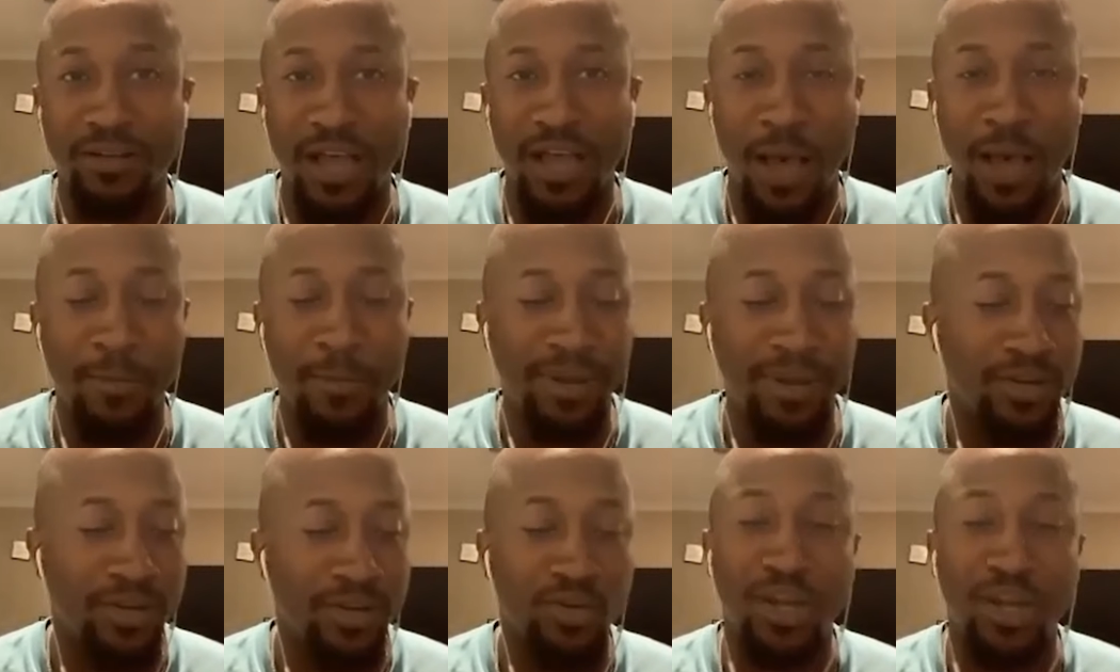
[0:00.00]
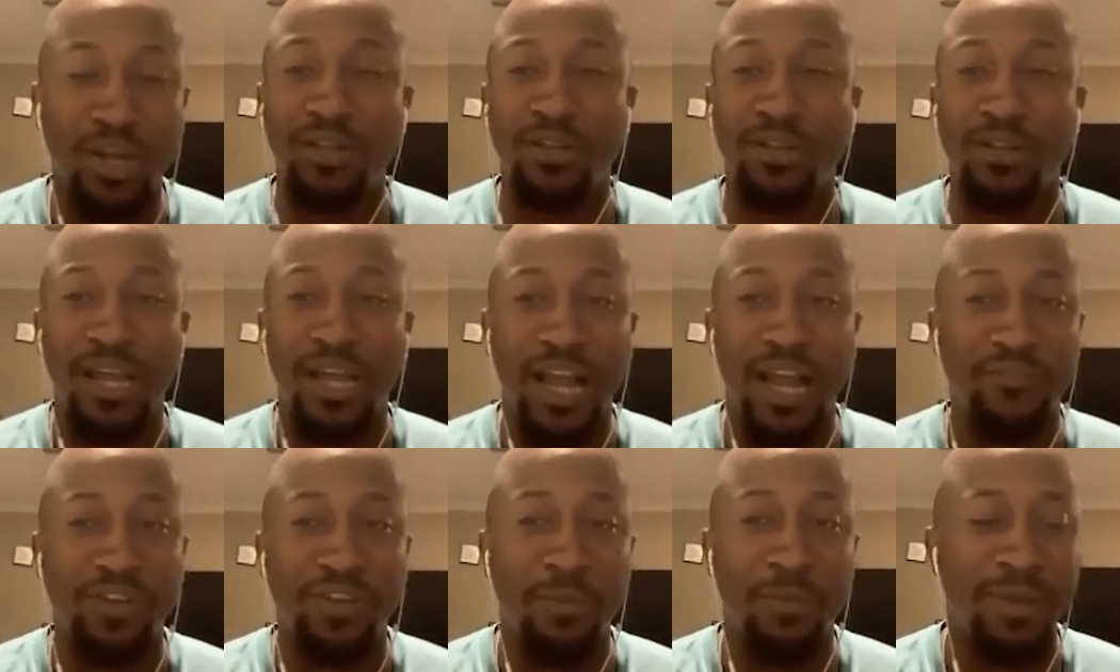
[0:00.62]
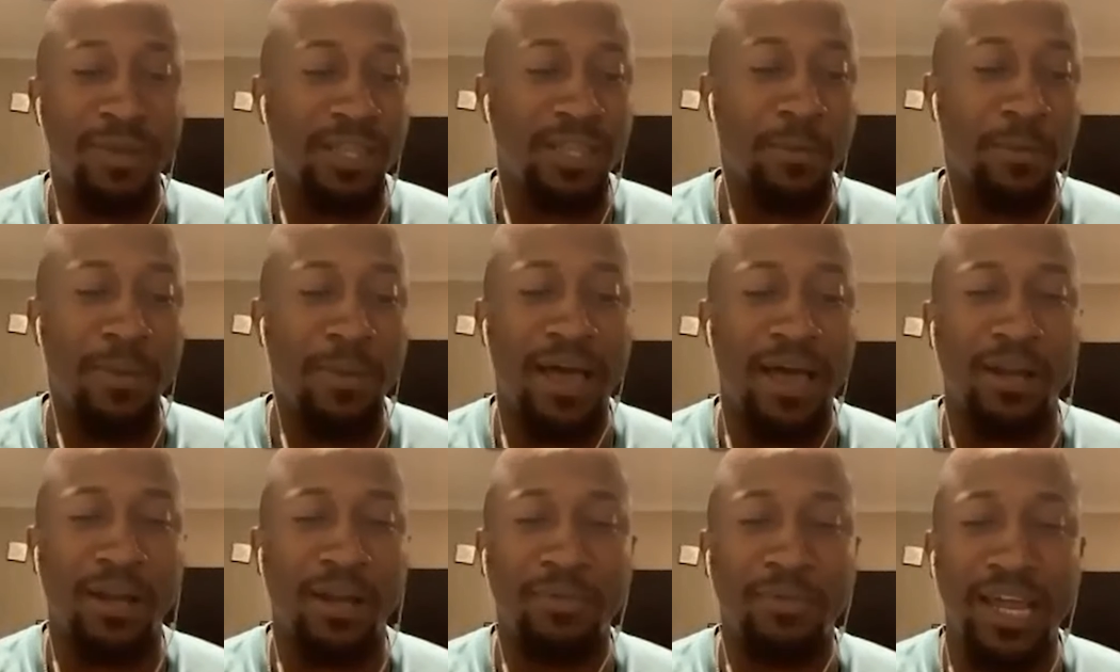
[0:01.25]
I'm in a trailer. Like, I feel I'm at the
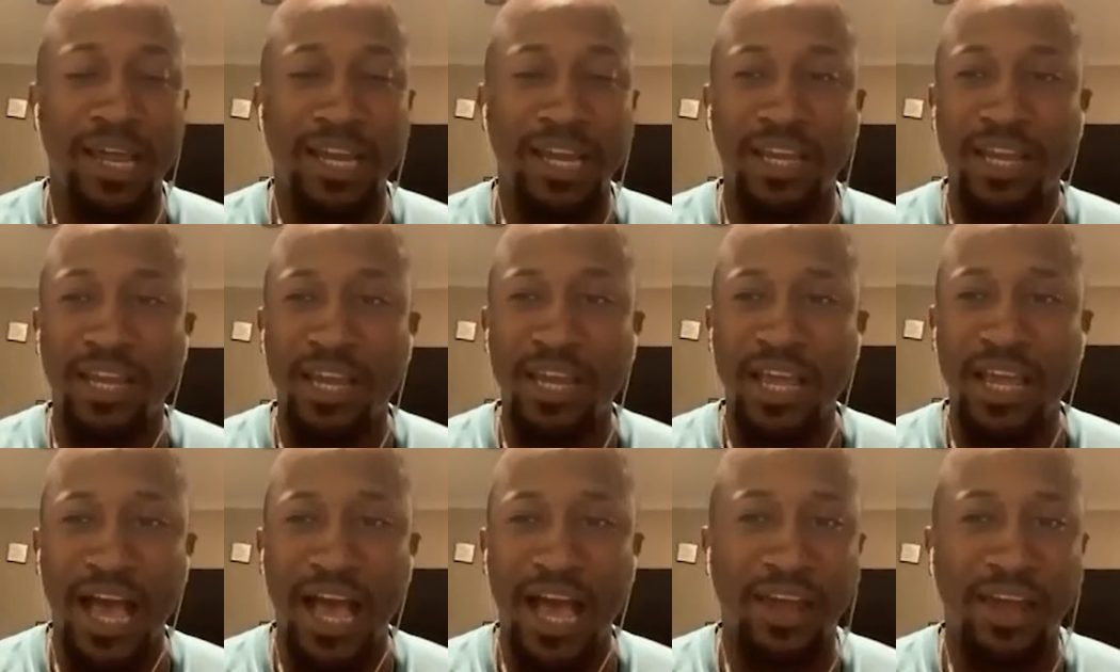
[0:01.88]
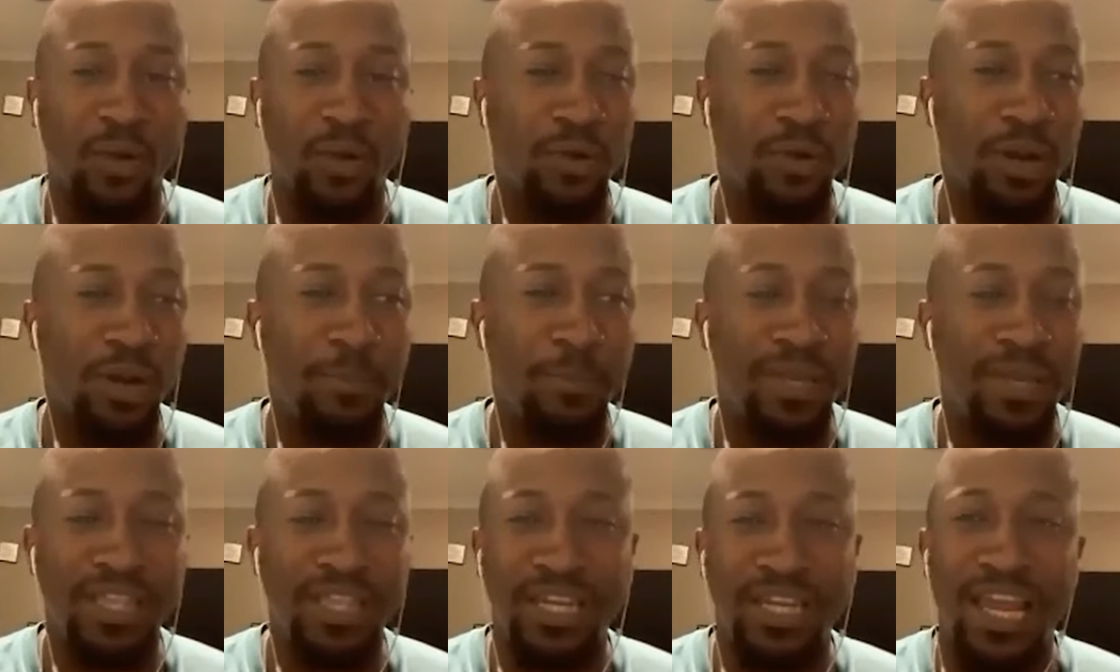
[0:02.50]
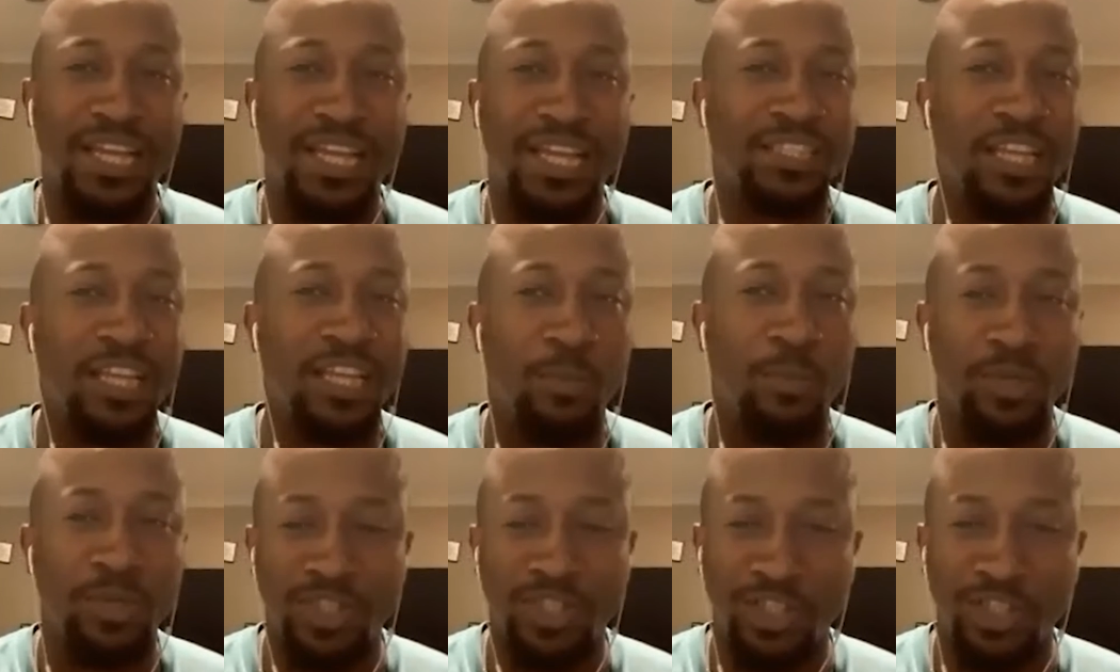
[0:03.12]
bottom. Like, I don't want to be the next step, which is the